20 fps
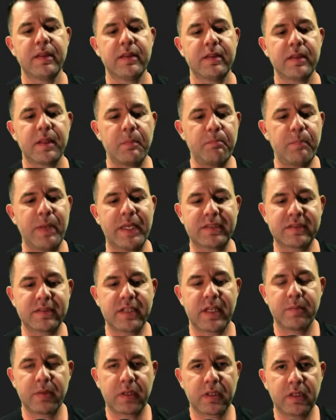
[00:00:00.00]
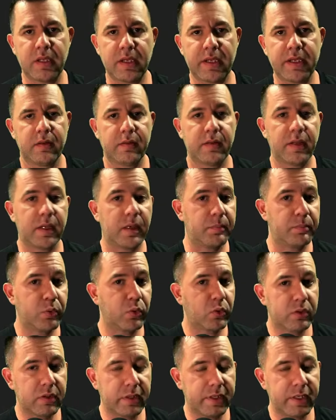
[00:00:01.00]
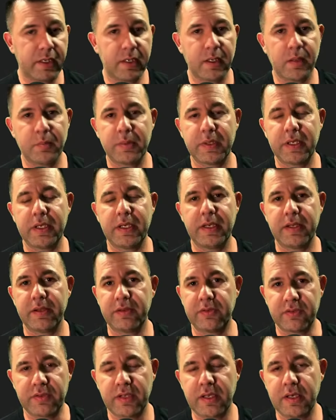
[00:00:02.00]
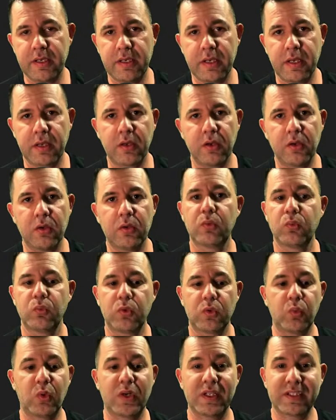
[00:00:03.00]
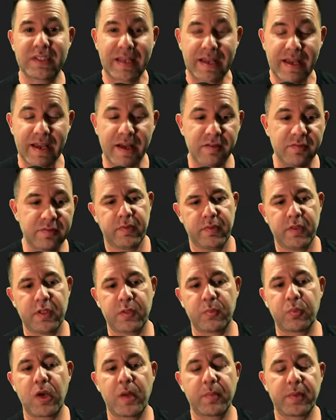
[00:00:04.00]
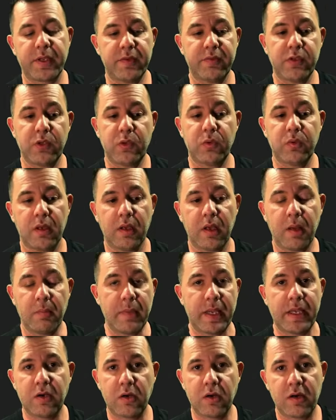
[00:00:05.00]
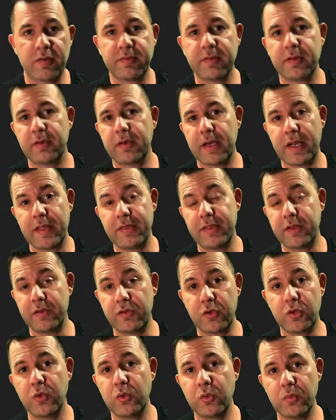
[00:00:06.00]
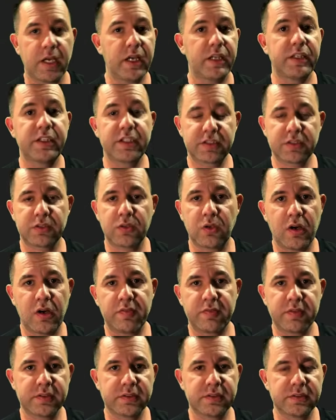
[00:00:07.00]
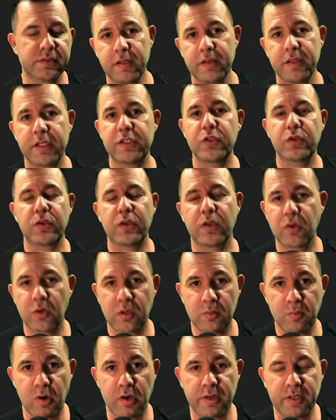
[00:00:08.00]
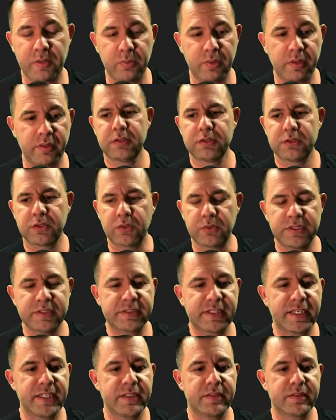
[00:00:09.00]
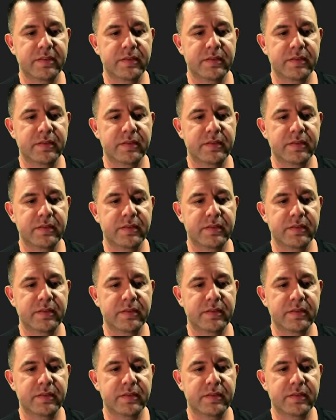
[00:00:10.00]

the best type of client that a pool cleaning company in San Diego would want to have. This prompt gives you a main offer and then 2 additional offers that you could go to market with. So in this case,